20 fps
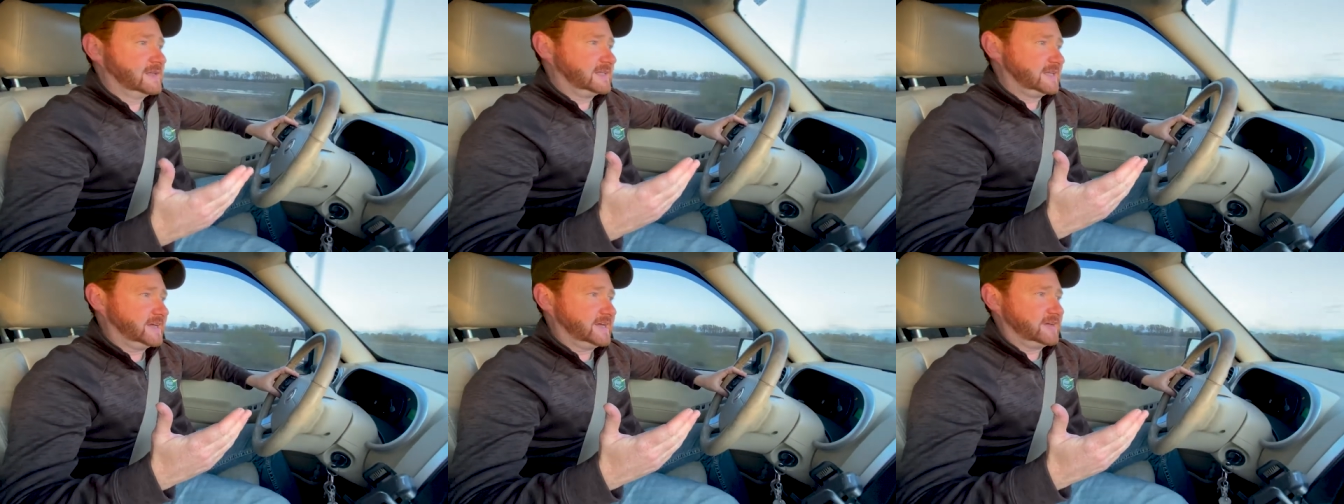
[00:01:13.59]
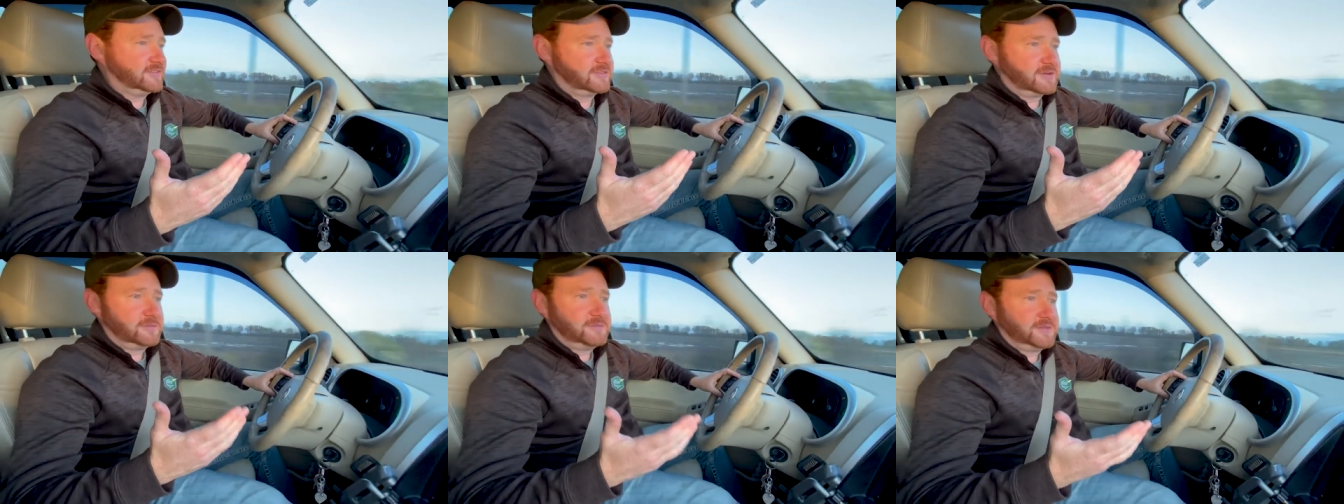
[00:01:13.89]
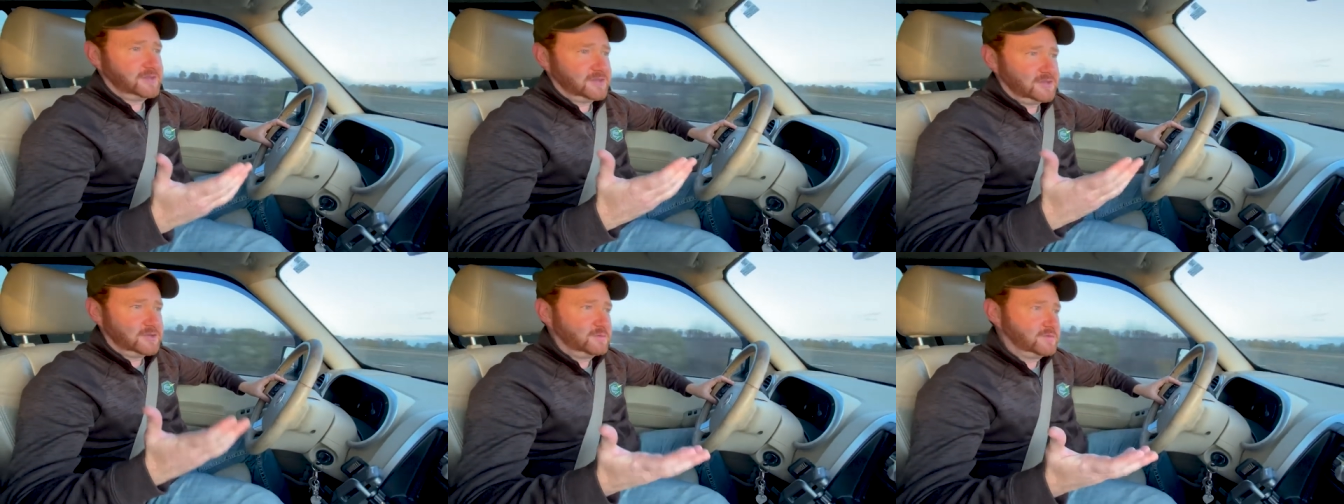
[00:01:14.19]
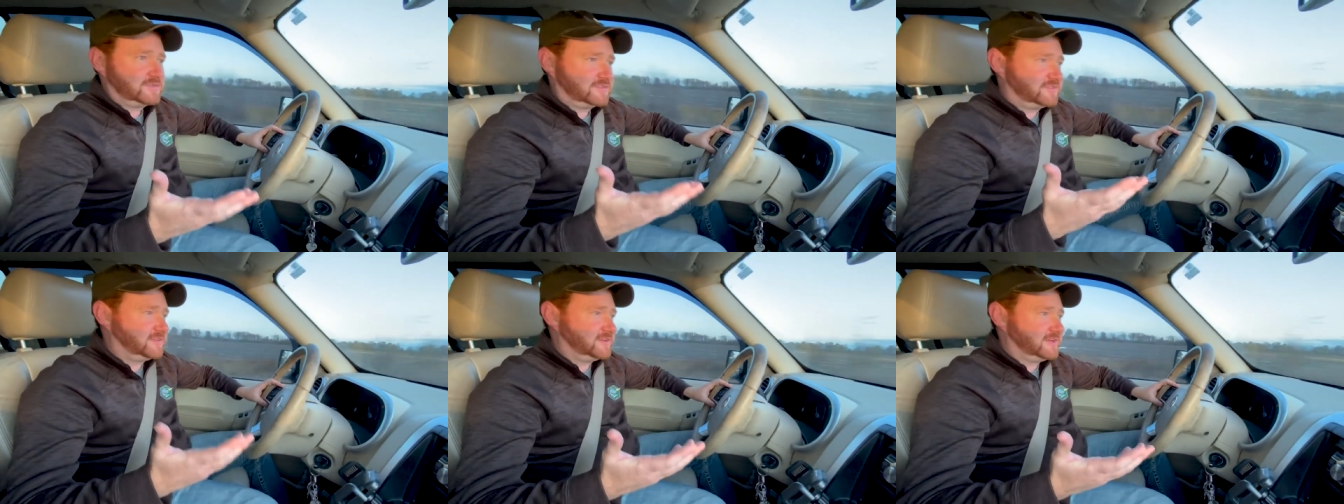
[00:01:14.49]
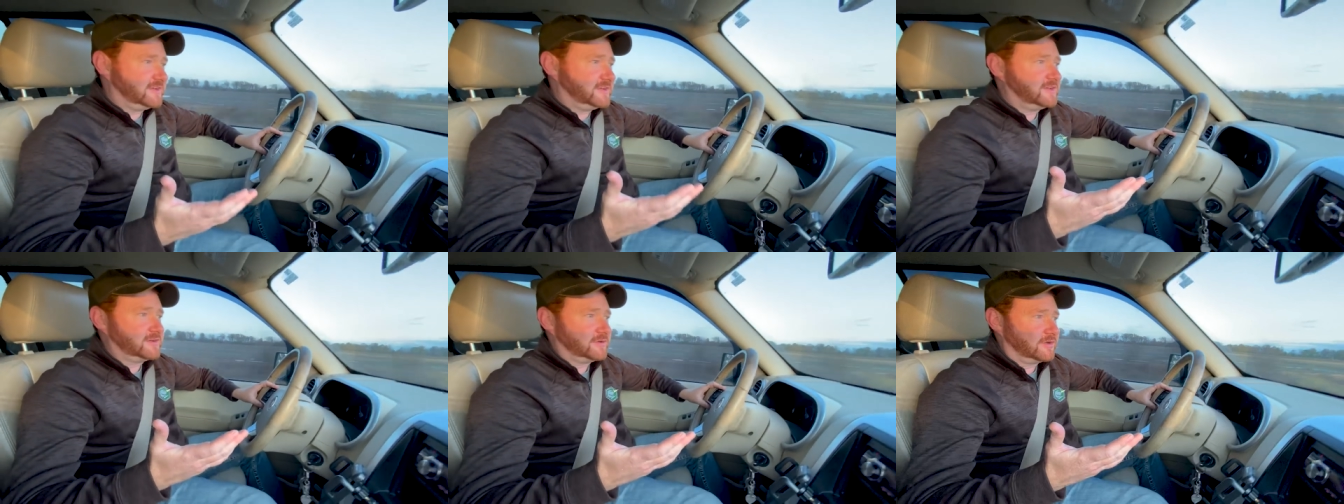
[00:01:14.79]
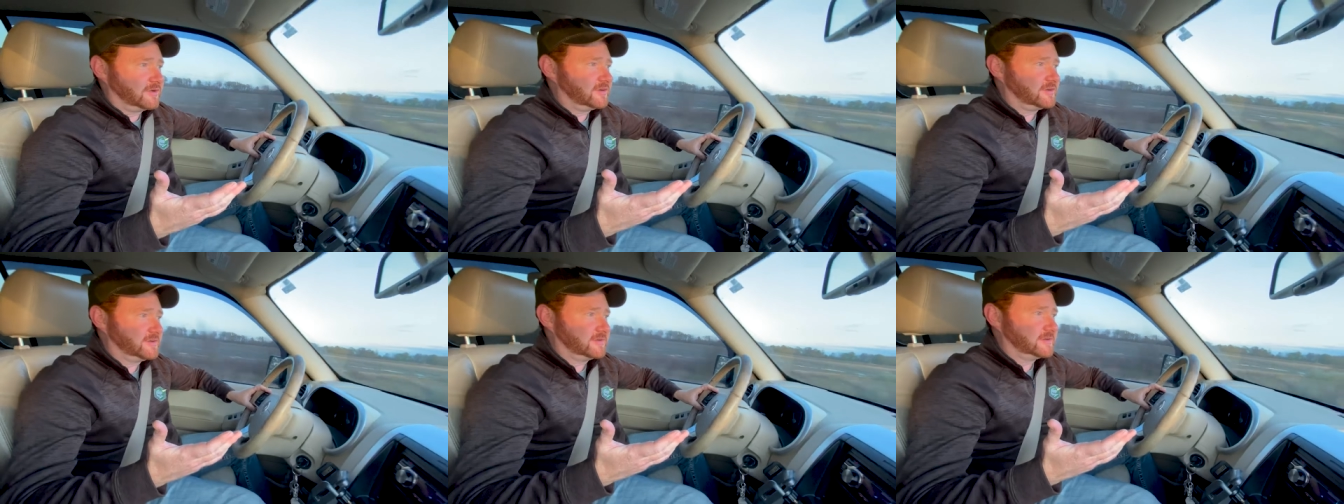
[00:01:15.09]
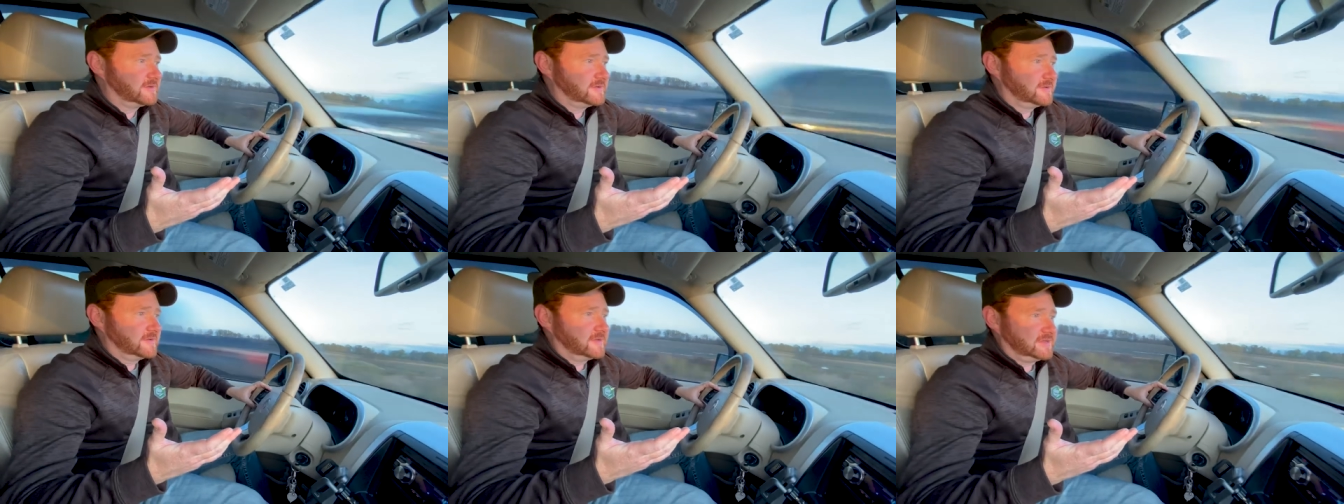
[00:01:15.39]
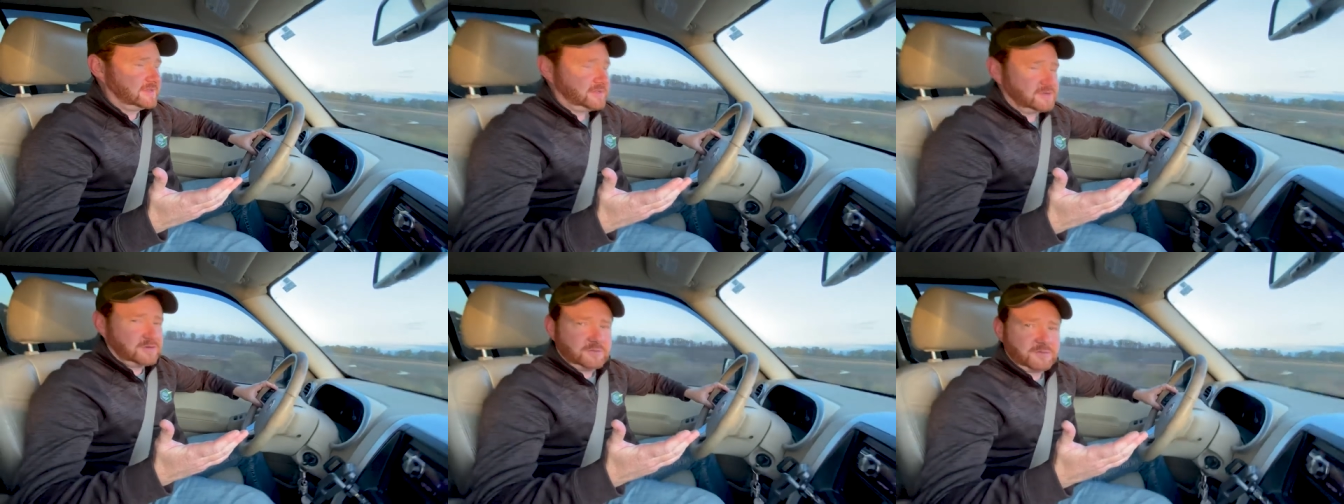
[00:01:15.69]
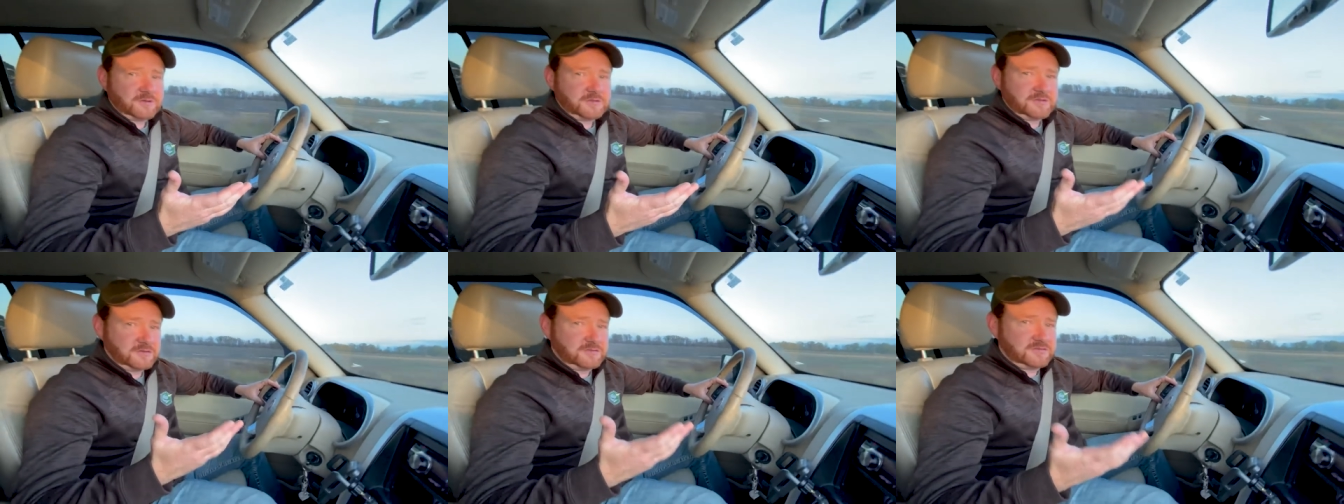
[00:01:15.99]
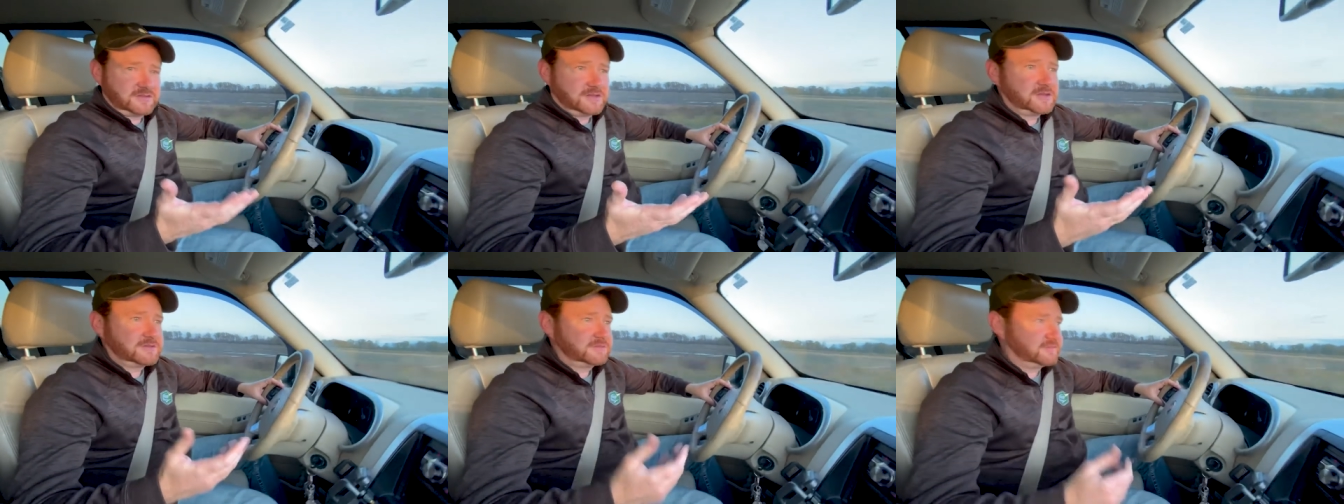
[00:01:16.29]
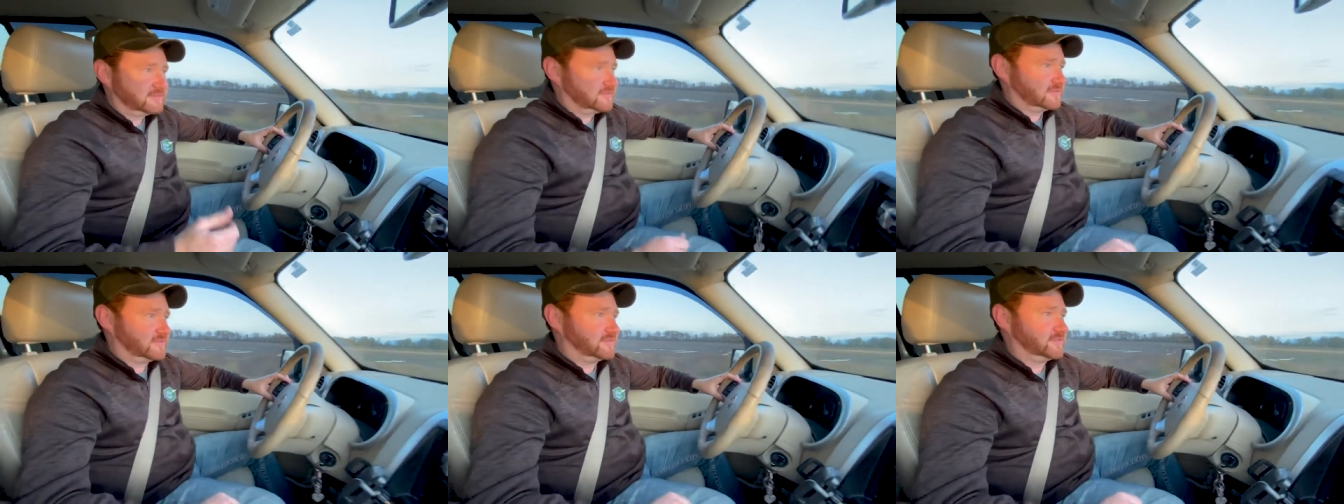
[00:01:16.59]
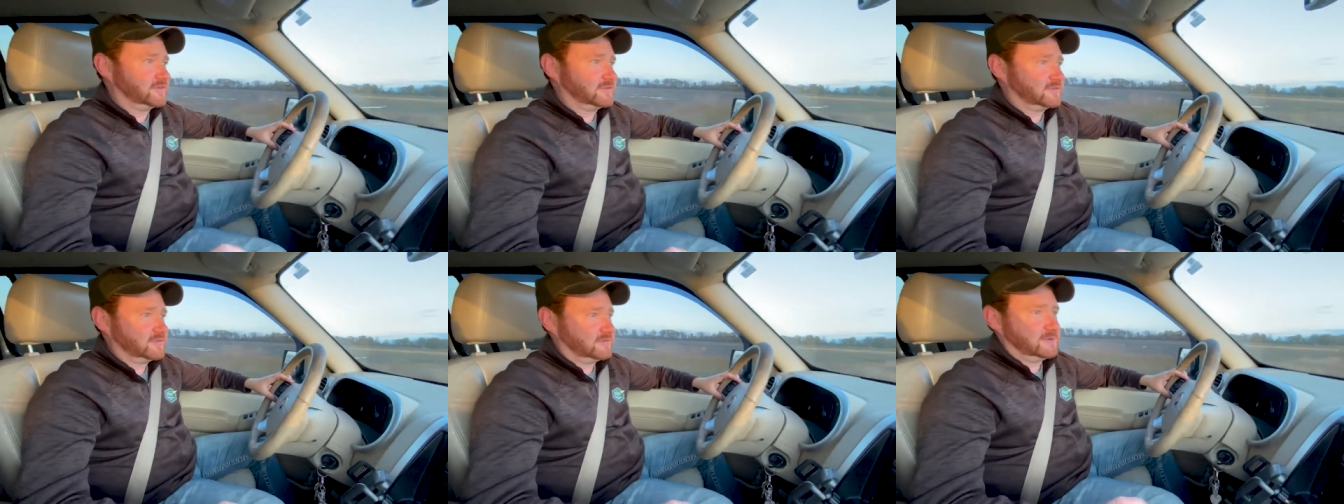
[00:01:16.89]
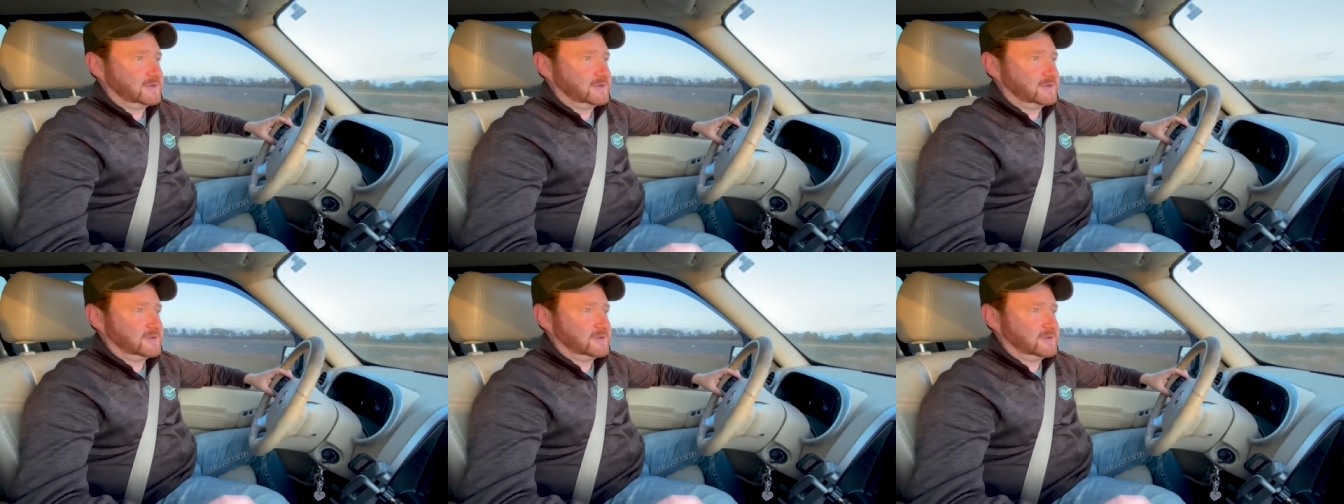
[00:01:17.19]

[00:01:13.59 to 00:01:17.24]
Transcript: like something you would see on, you know, one of those television shows.